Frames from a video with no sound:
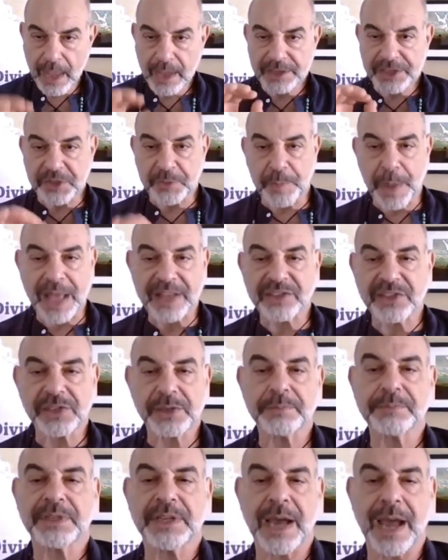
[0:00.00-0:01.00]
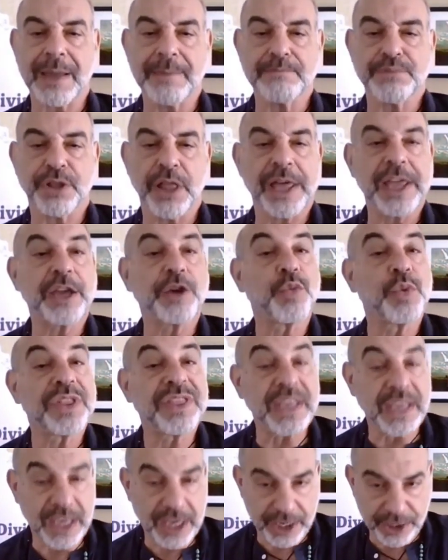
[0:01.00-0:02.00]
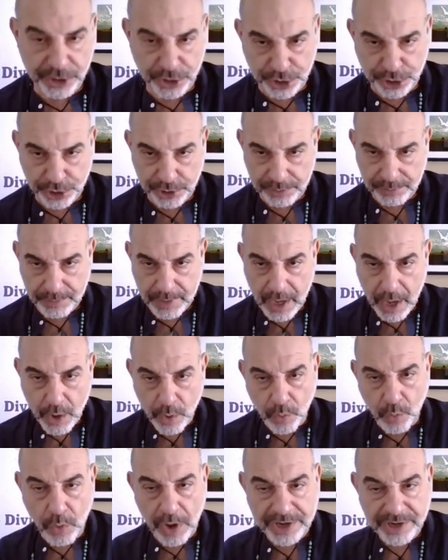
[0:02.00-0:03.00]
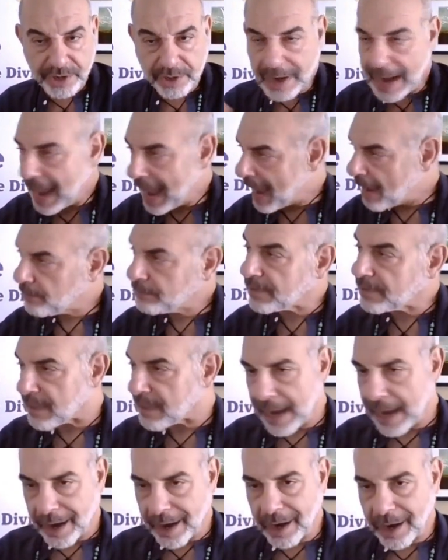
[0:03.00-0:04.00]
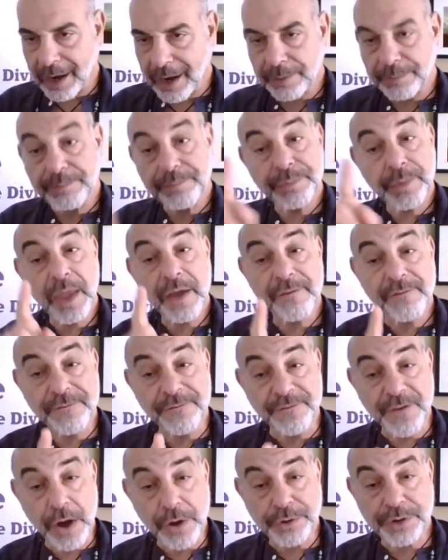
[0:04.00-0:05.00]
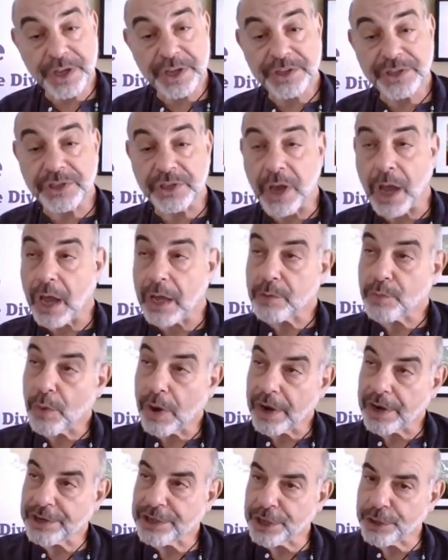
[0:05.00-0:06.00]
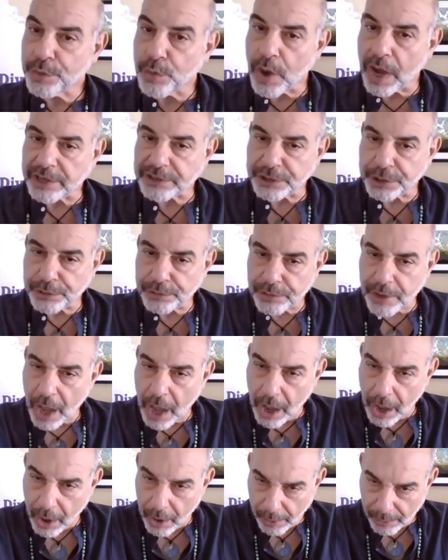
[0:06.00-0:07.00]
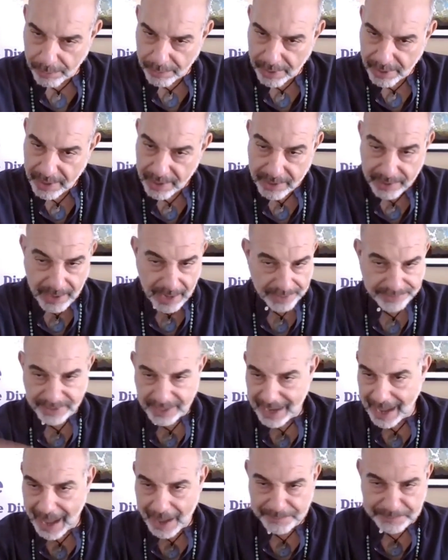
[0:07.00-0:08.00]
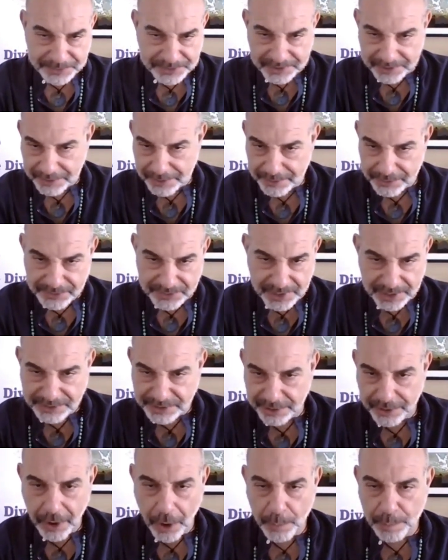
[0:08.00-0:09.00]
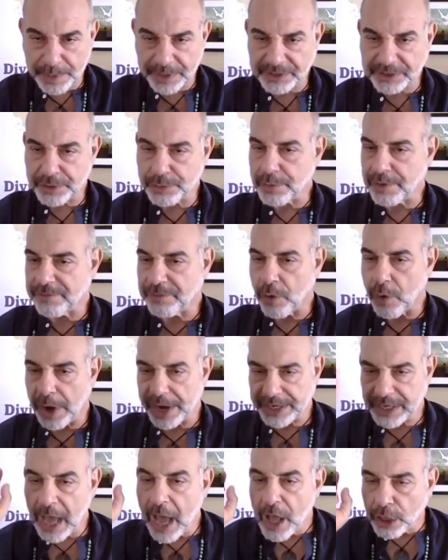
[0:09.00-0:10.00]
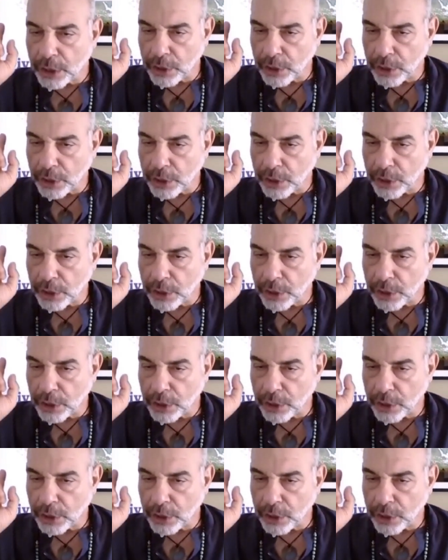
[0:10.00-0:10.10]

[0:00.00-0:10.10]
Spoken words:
Spend some time playing with each. When you're out there, focus on where you want to go, not the obstacles that you're hoping to avoid.